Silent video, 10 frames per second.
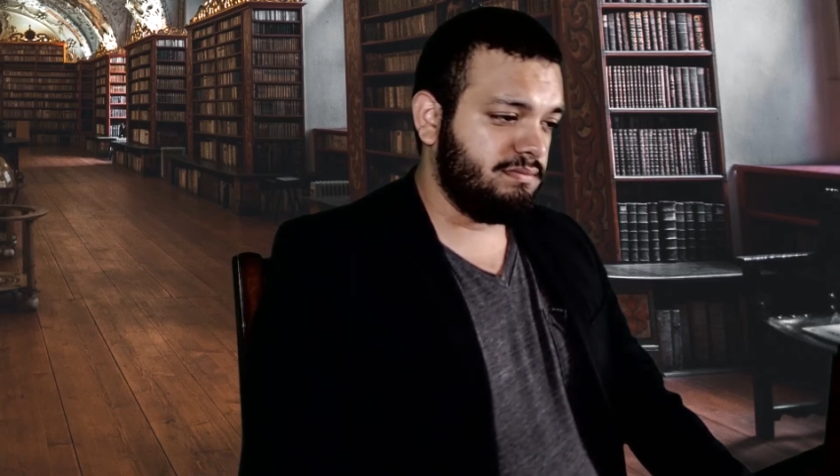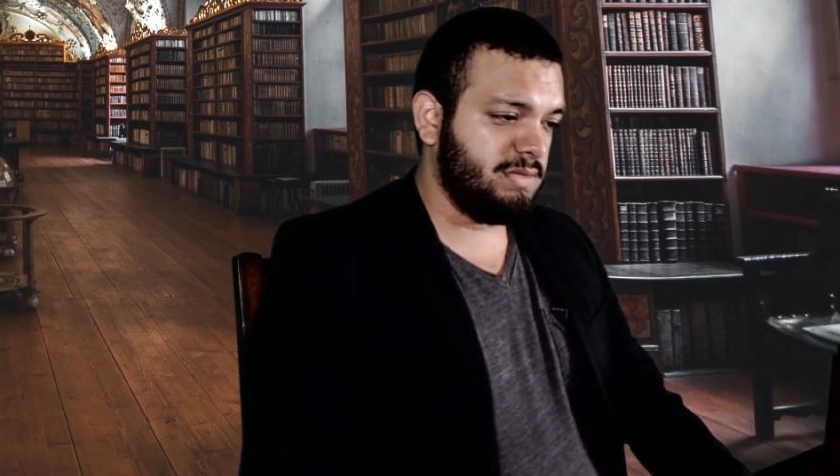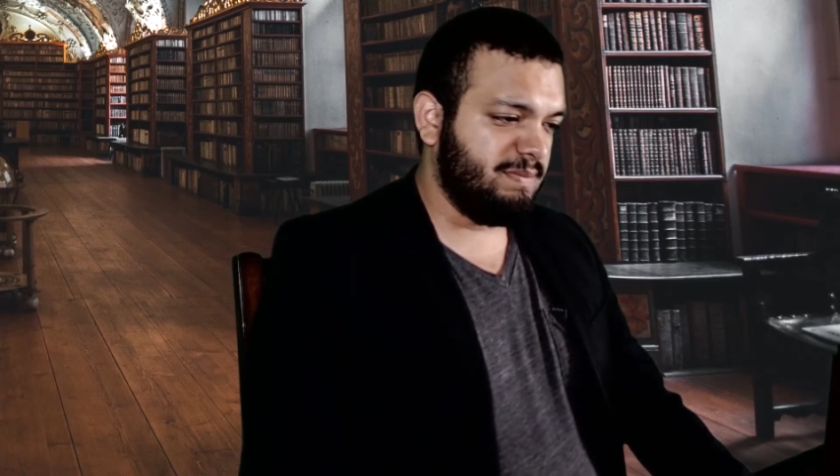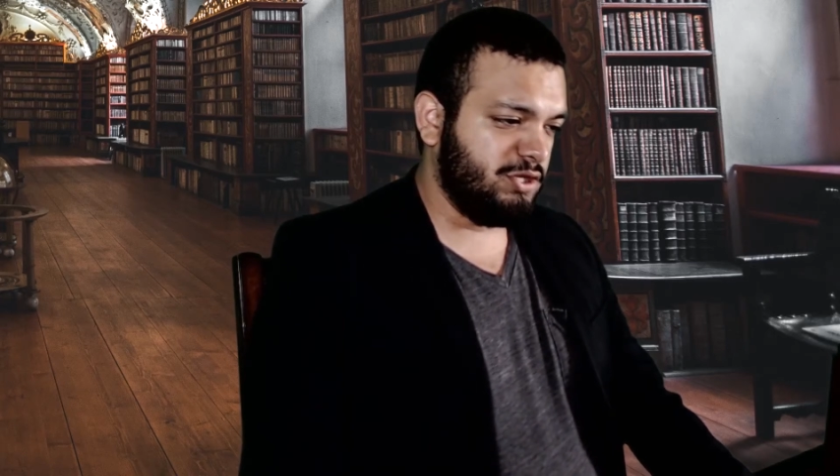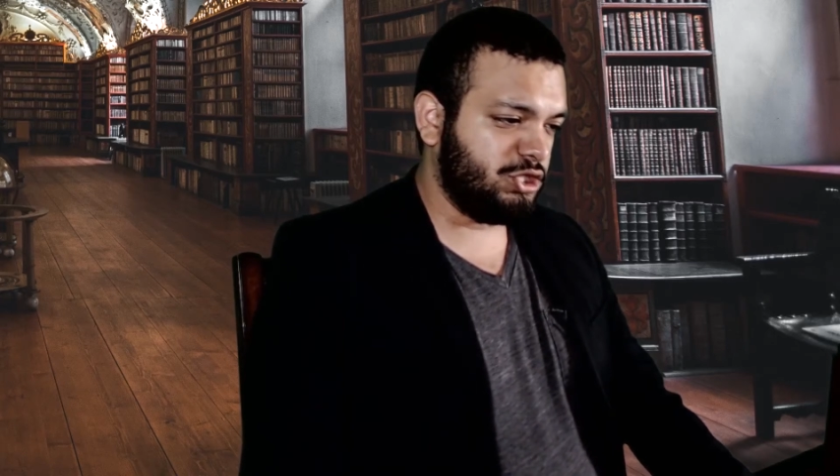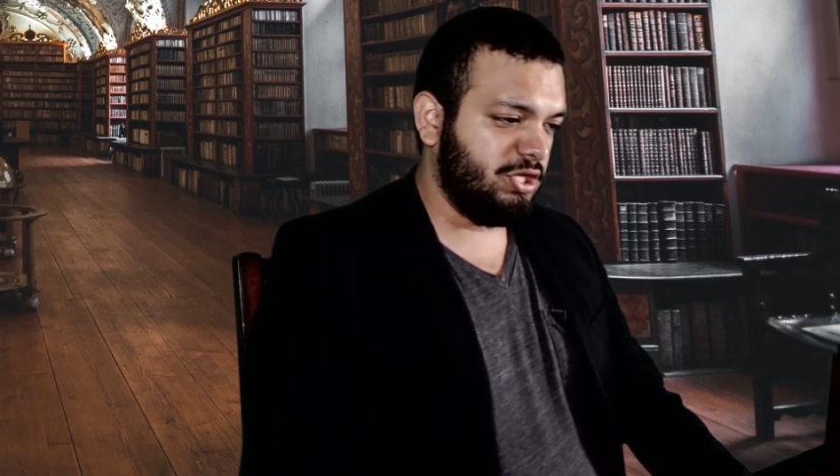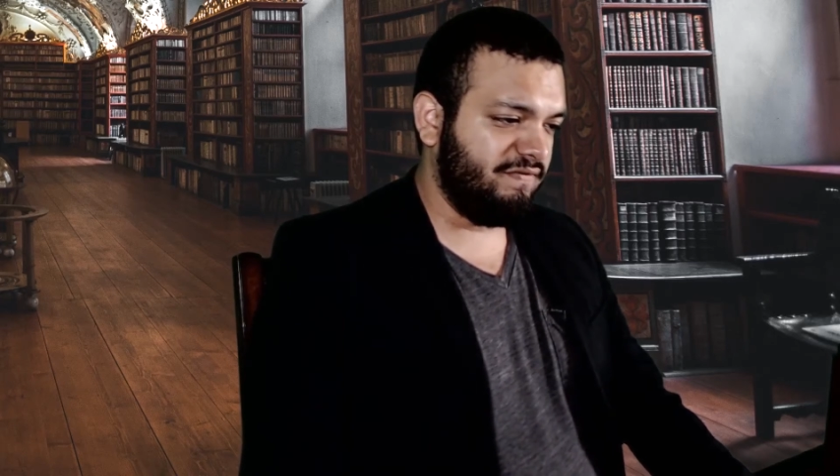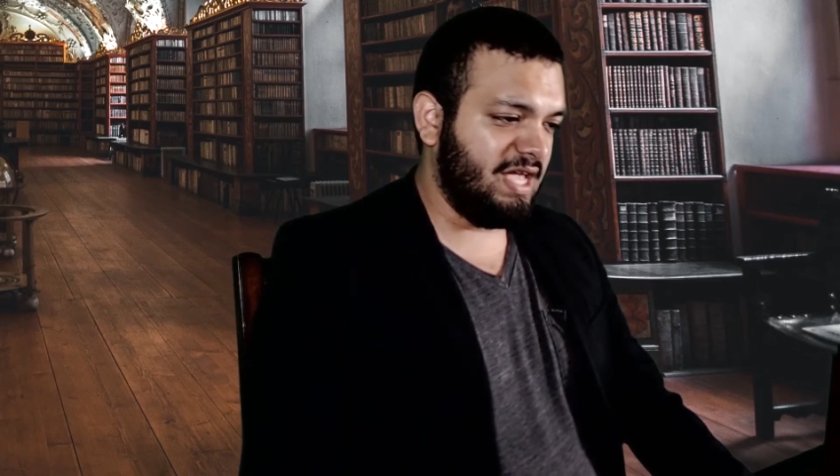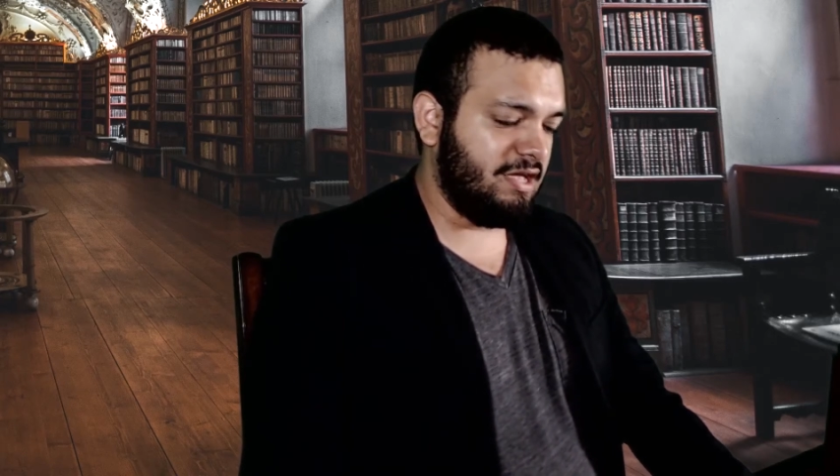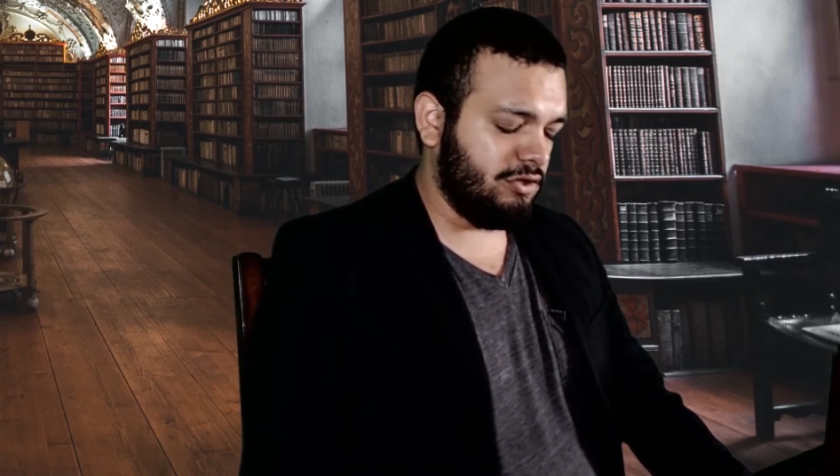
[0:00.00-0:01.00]
a bushel of
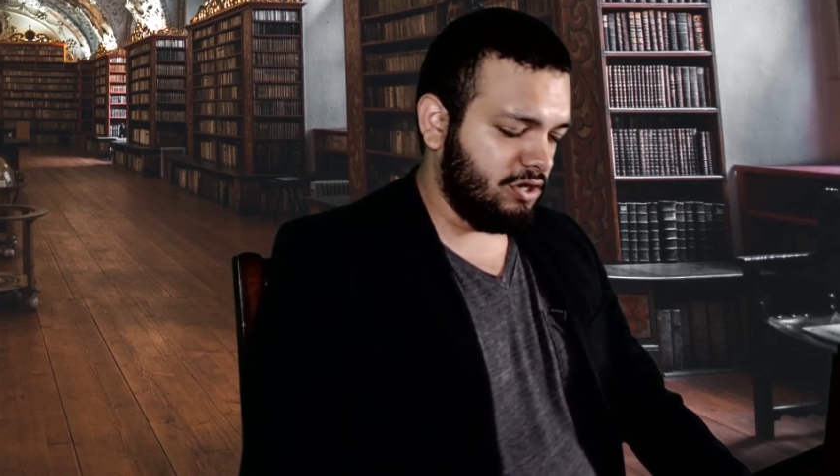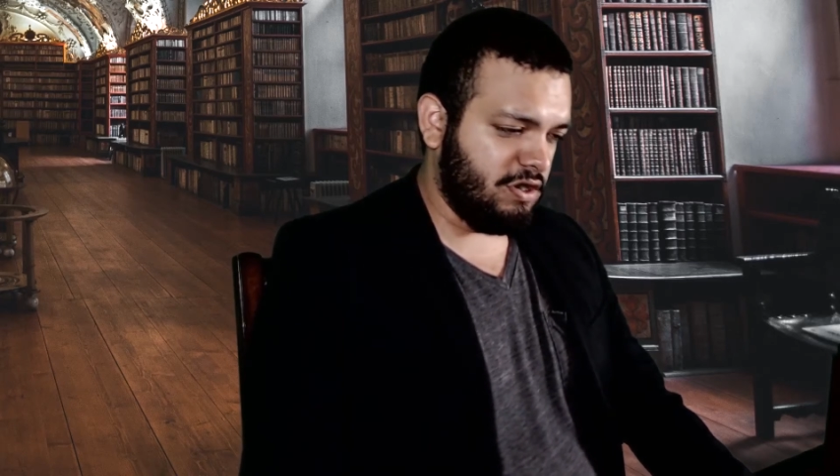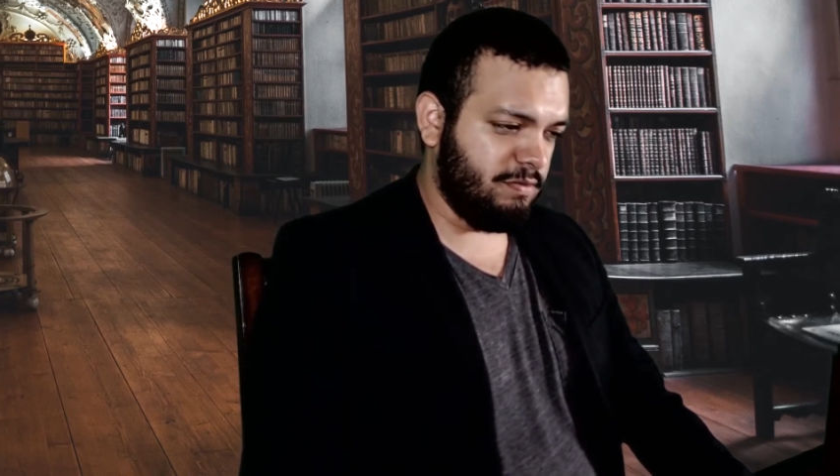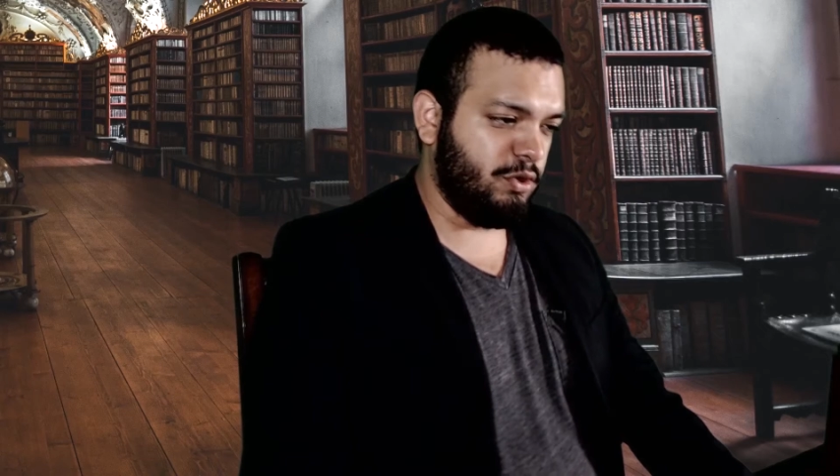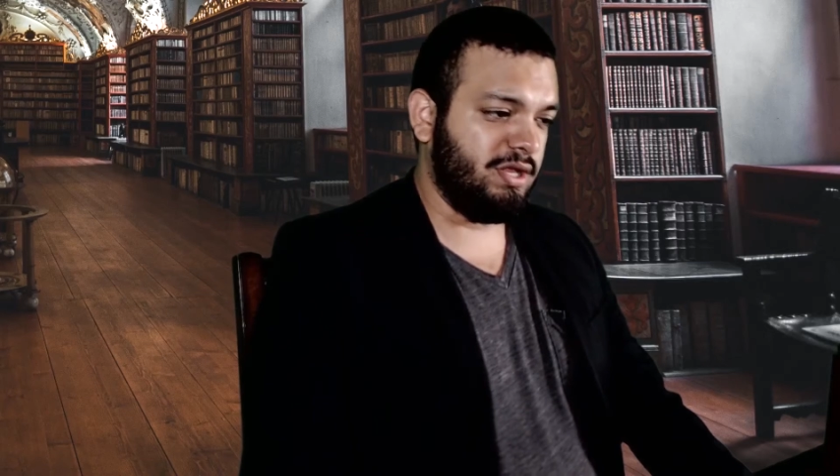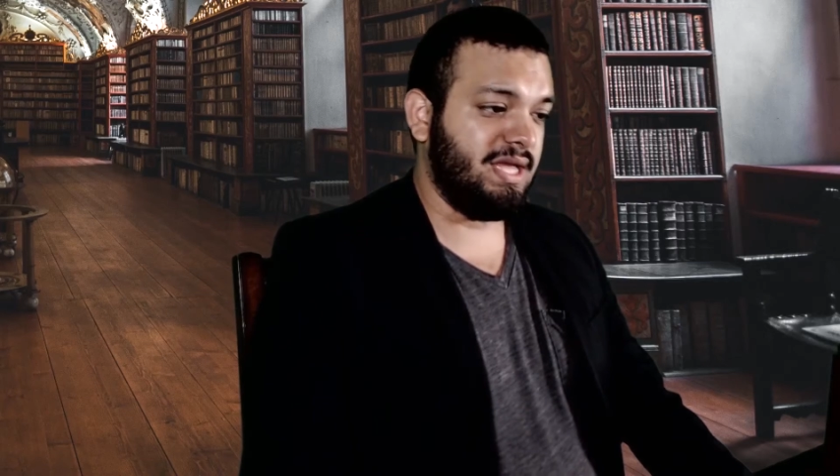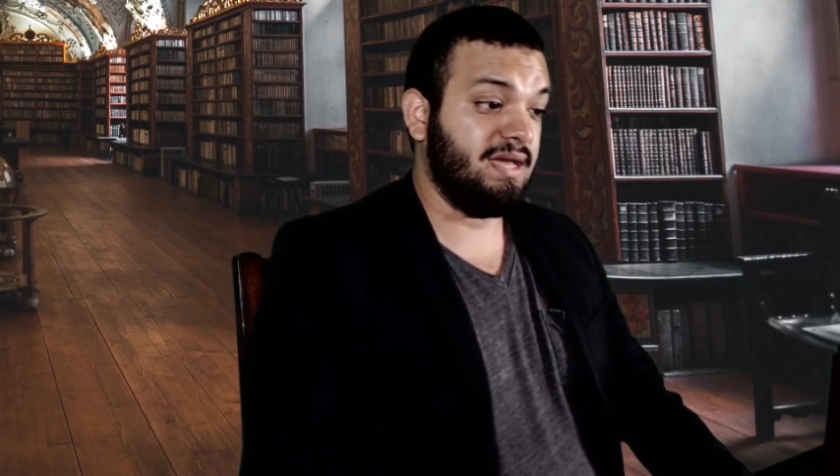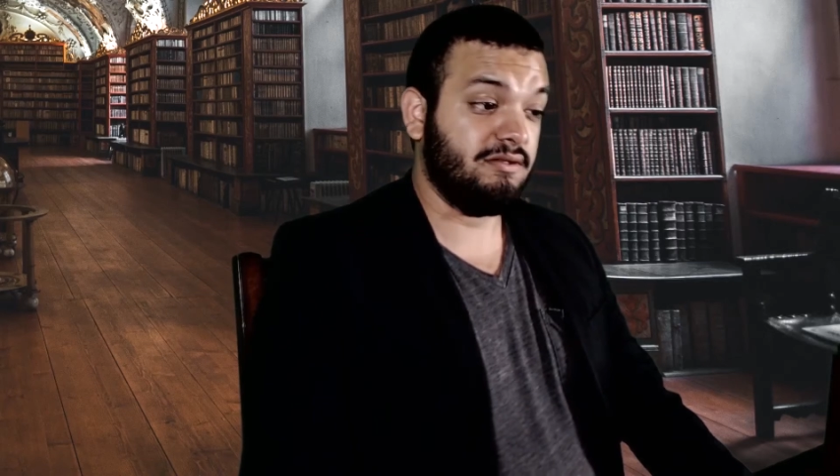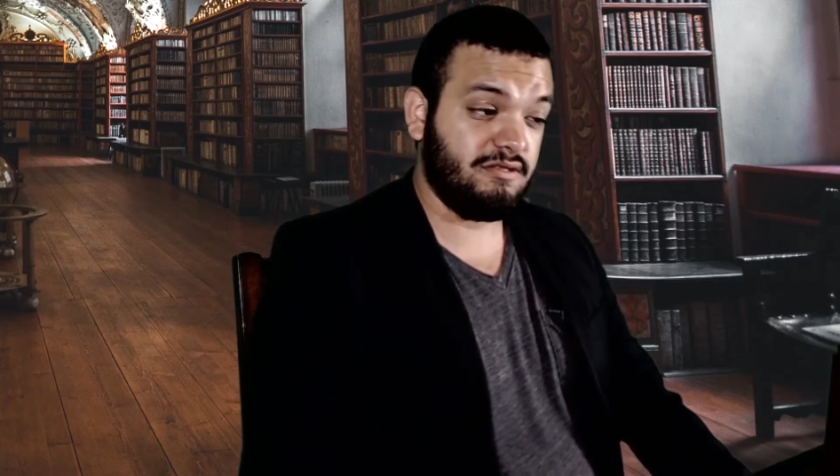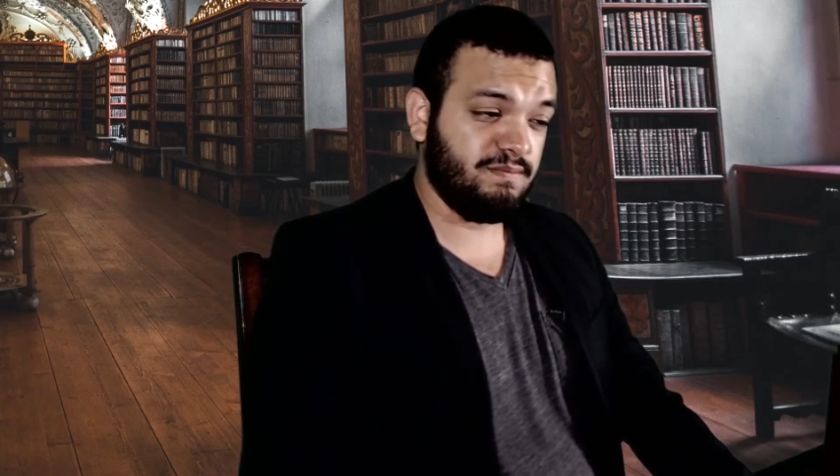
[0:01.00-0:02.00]
day-old hard-boiled eggs.